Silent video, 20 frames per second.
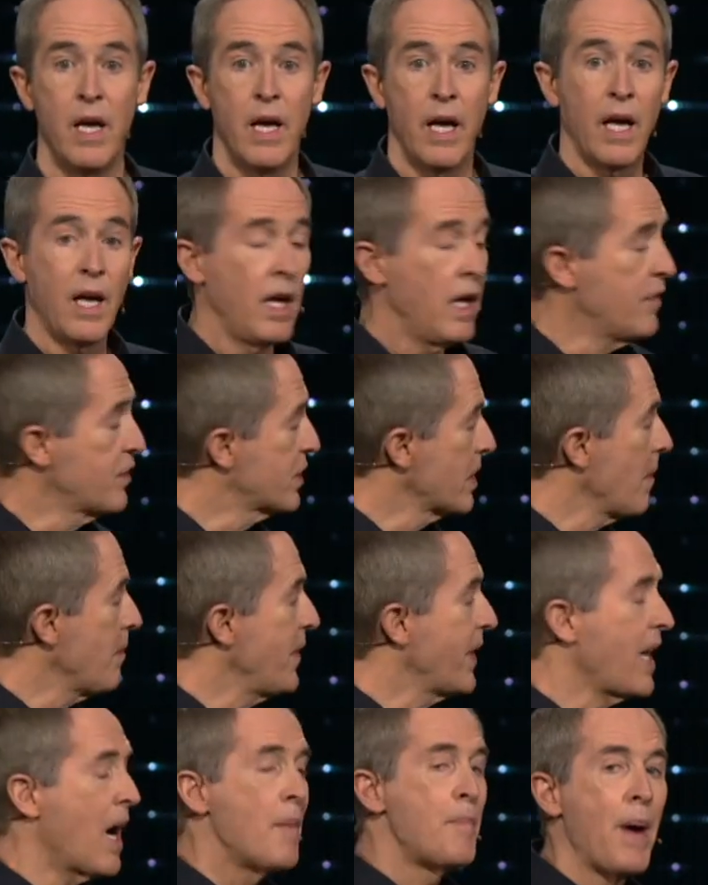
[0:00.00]
If
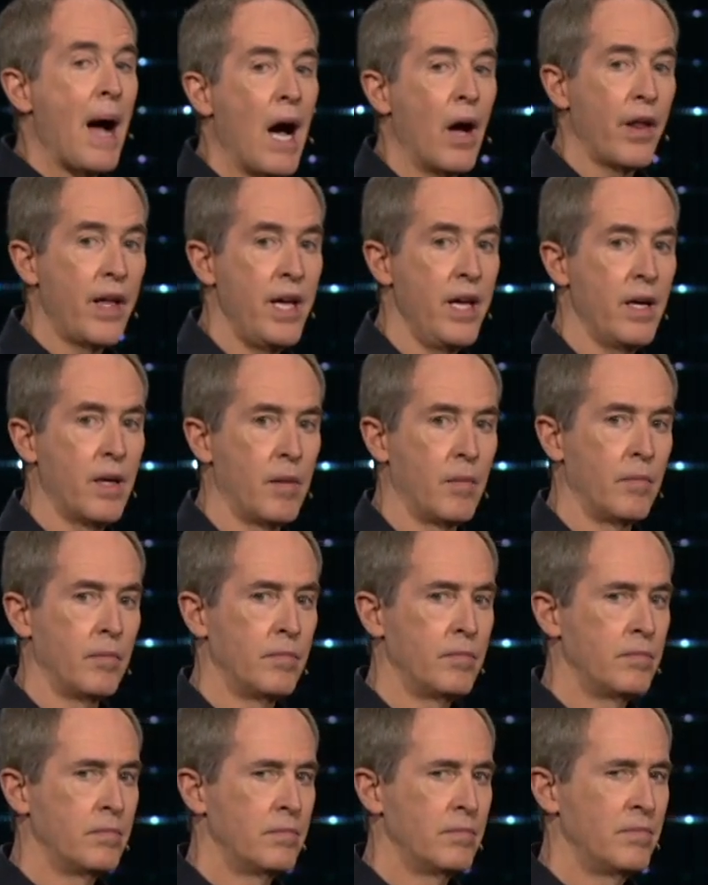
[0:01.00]
something about
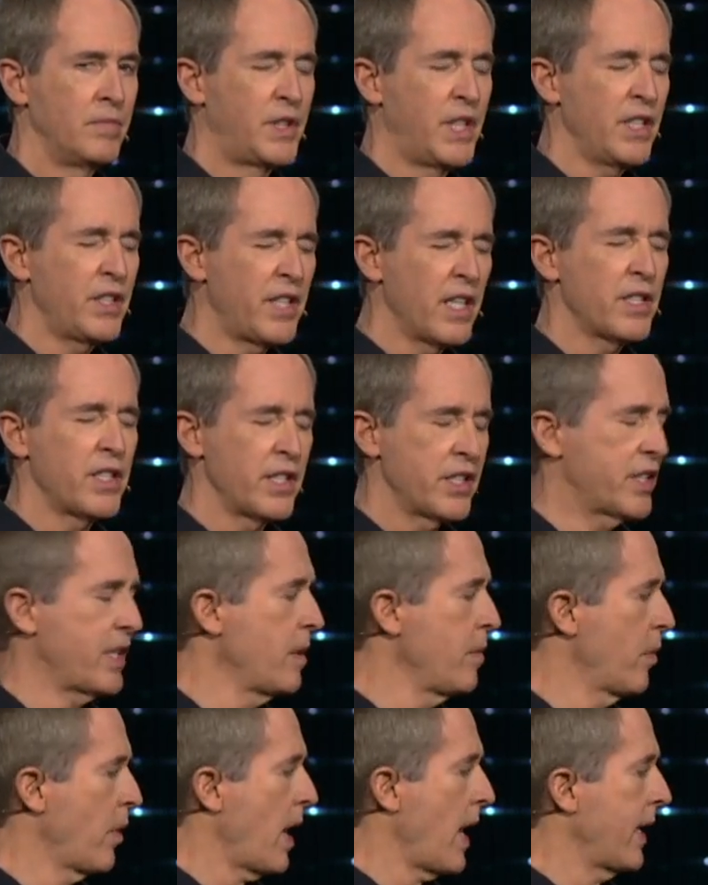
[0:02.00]
him just doesn't
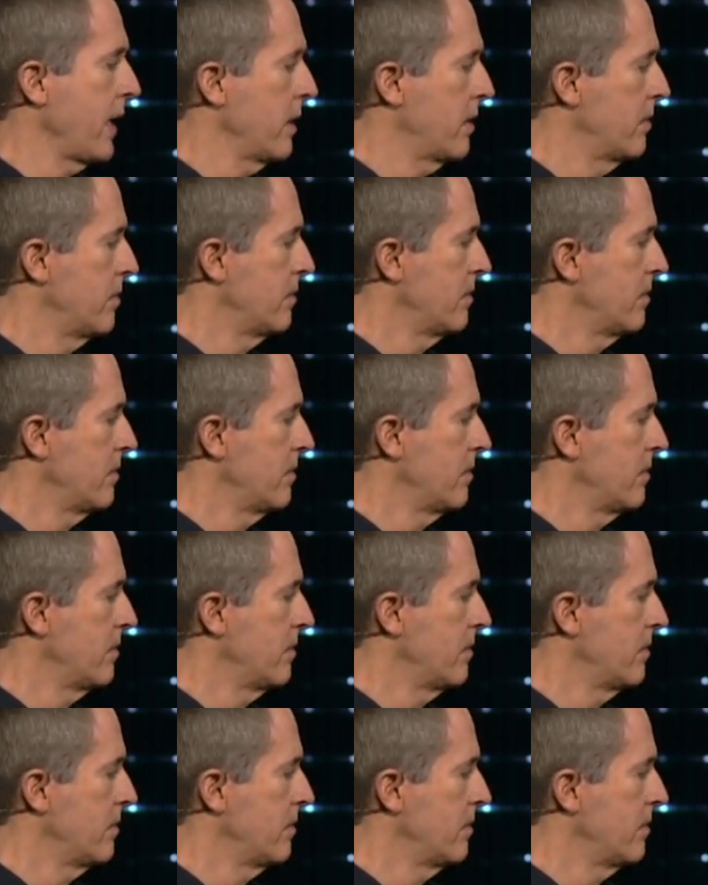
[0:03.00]
seem right,